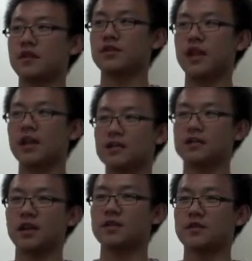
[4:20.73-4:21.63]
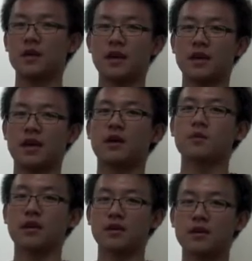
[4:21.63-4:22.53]
Chinese history tell me
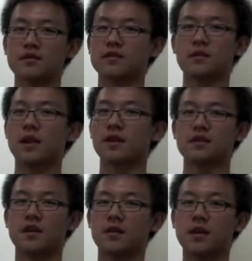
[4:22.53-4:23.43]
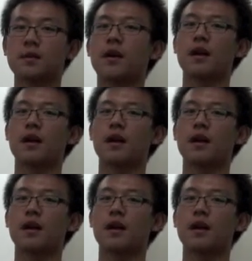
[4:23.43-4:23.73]
there's so many stories about